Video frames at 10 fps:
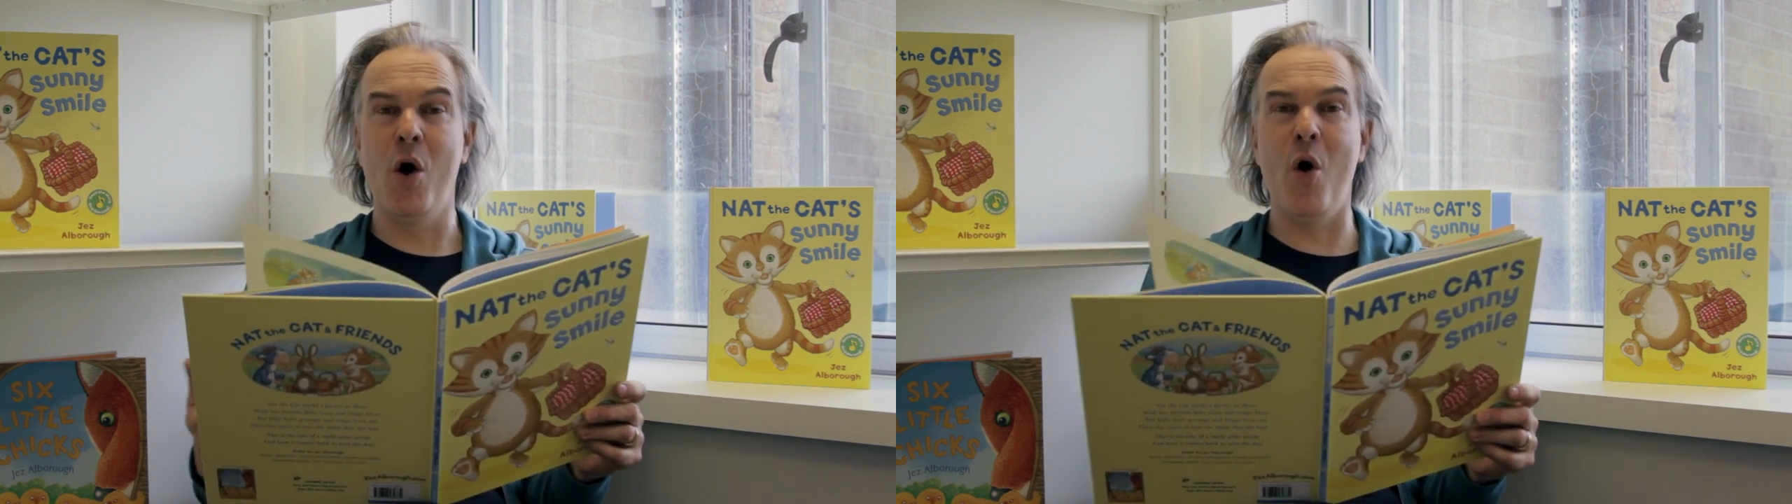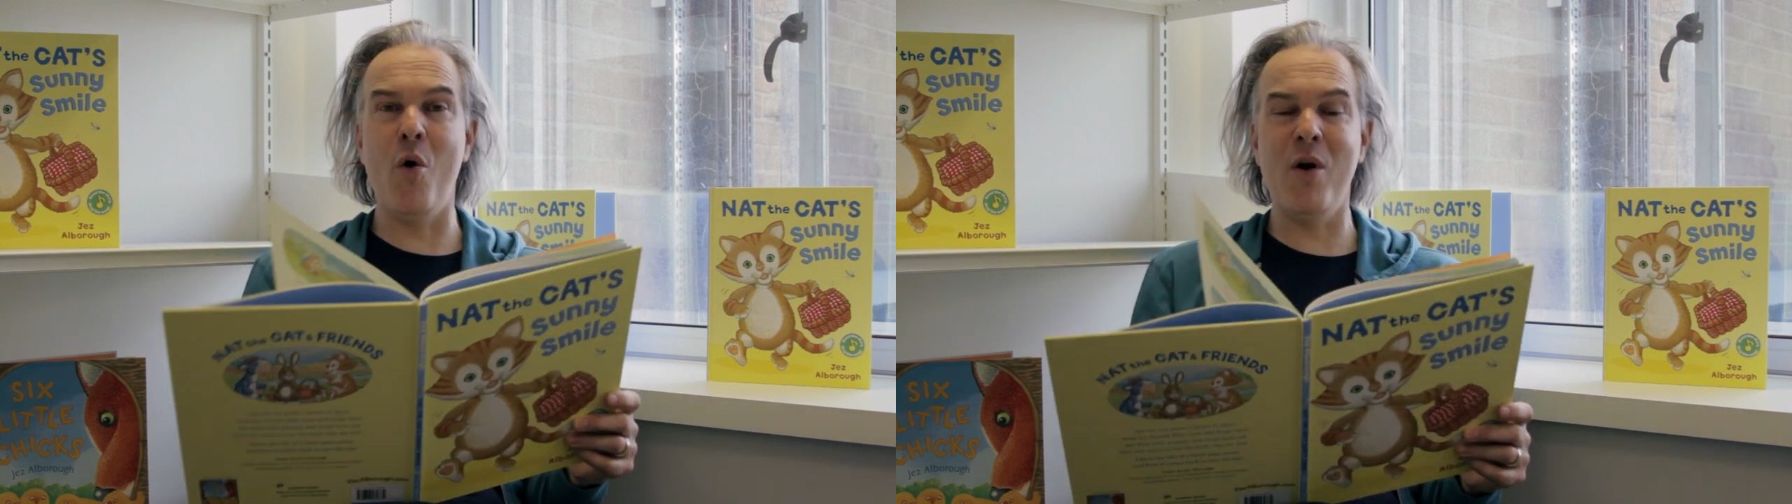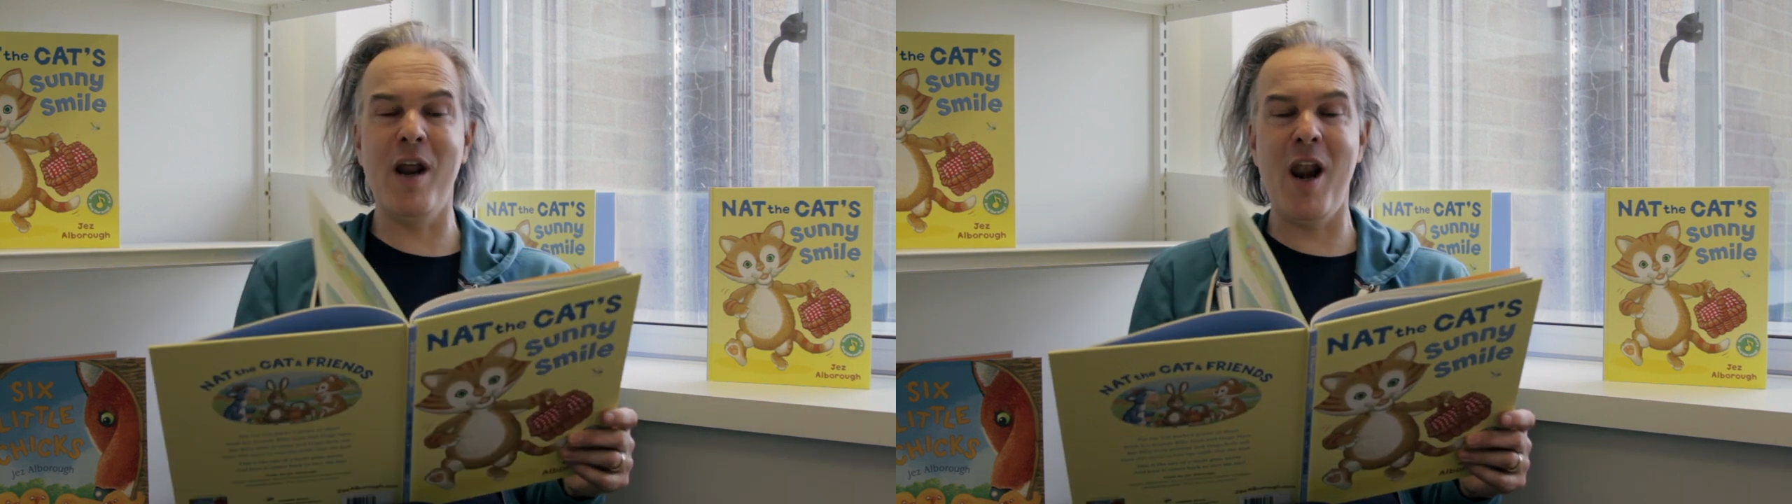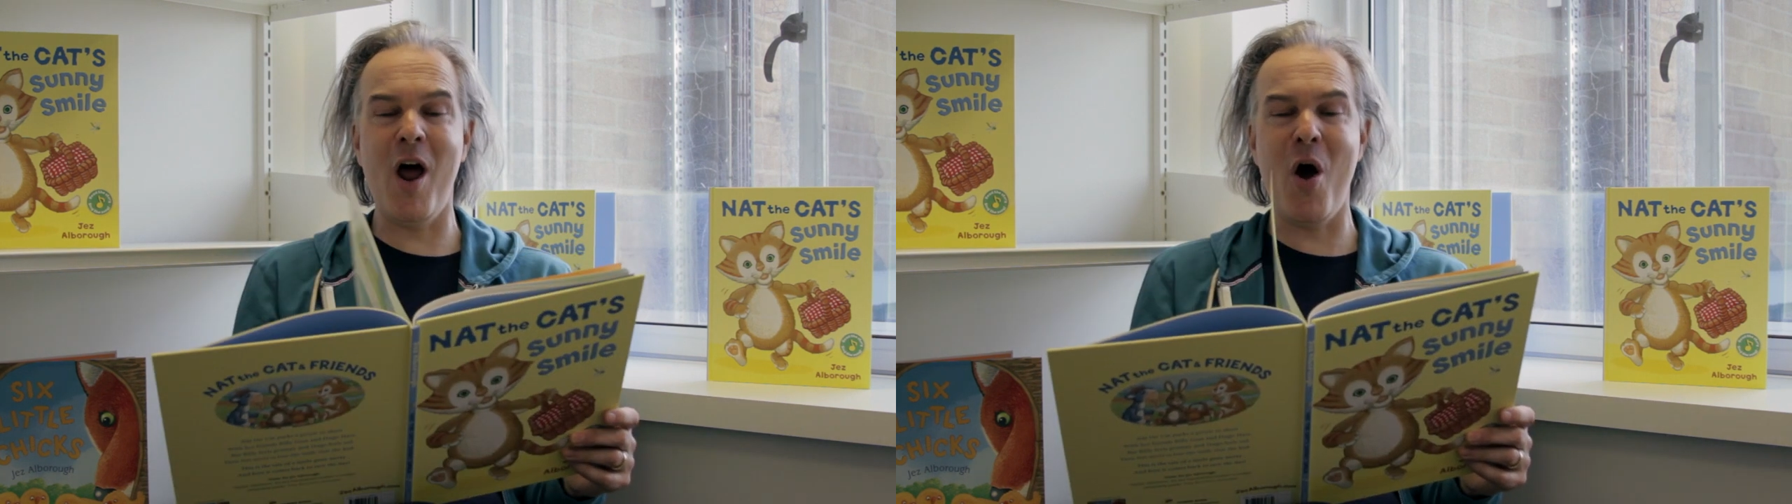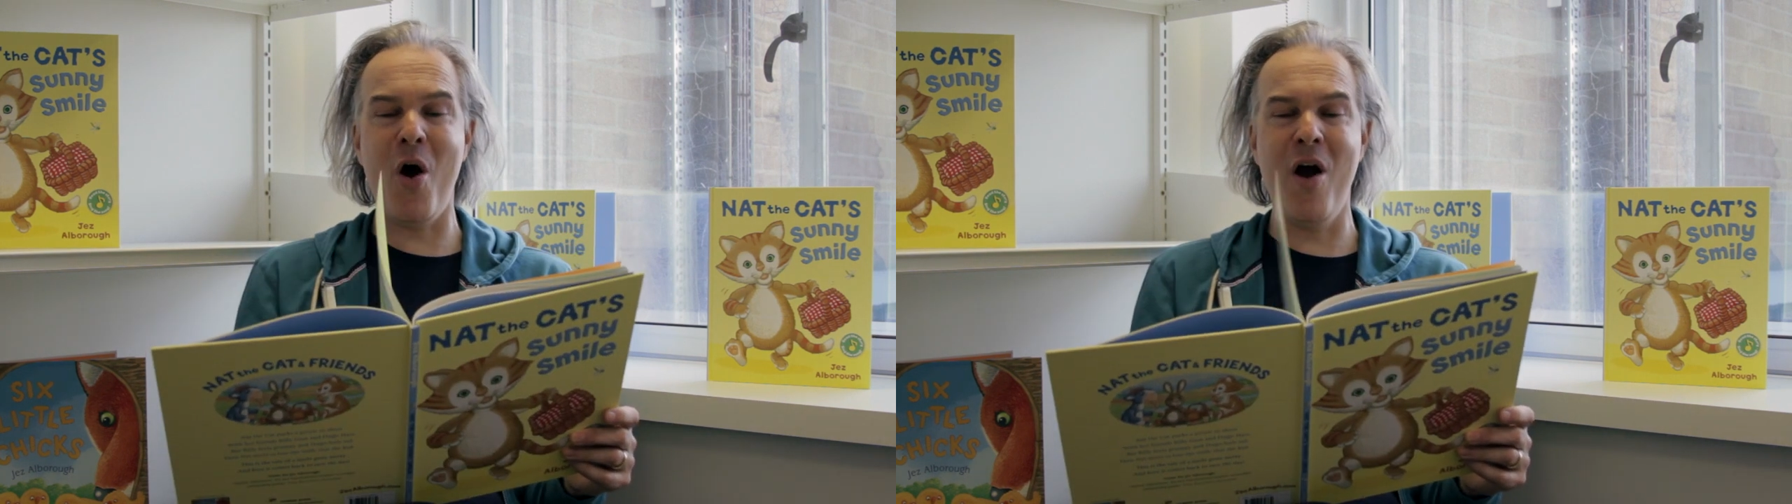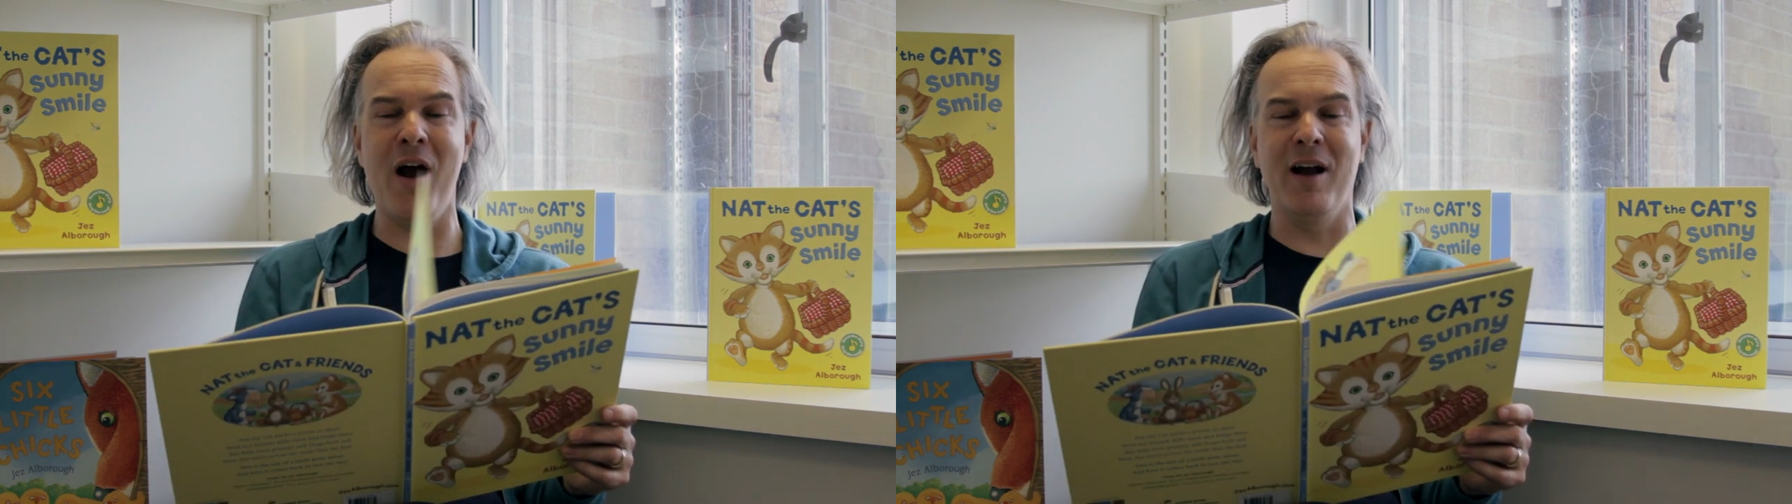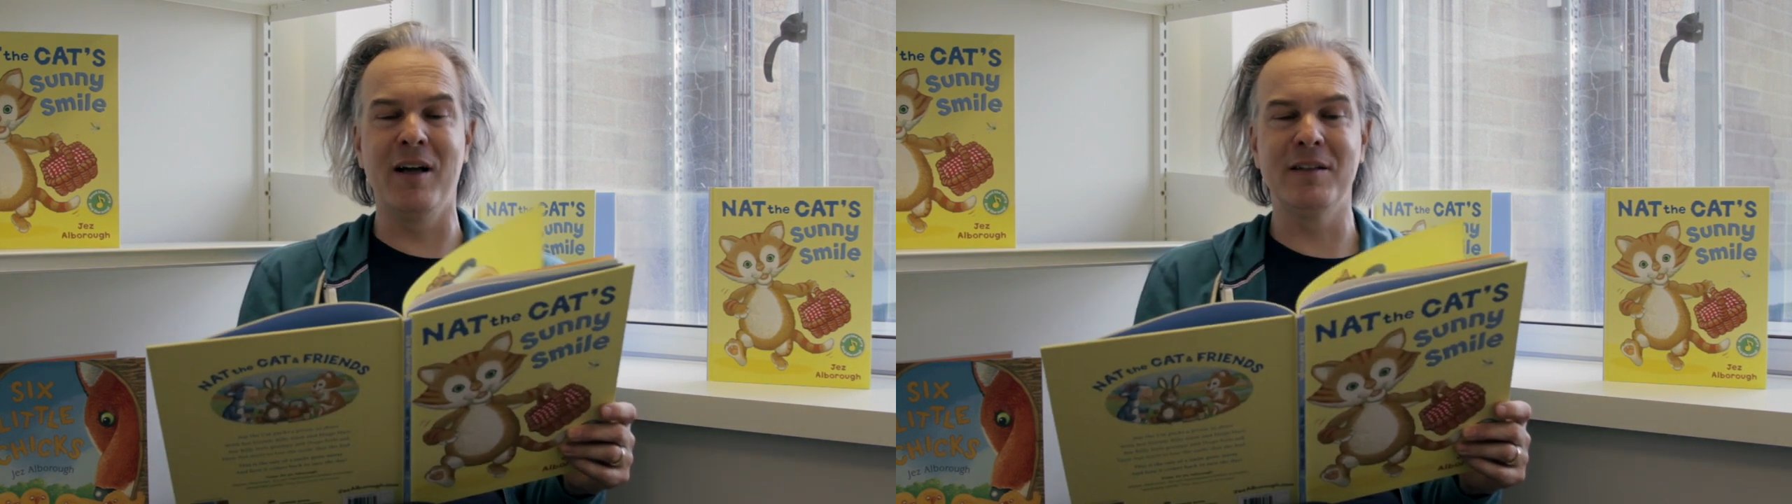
all along."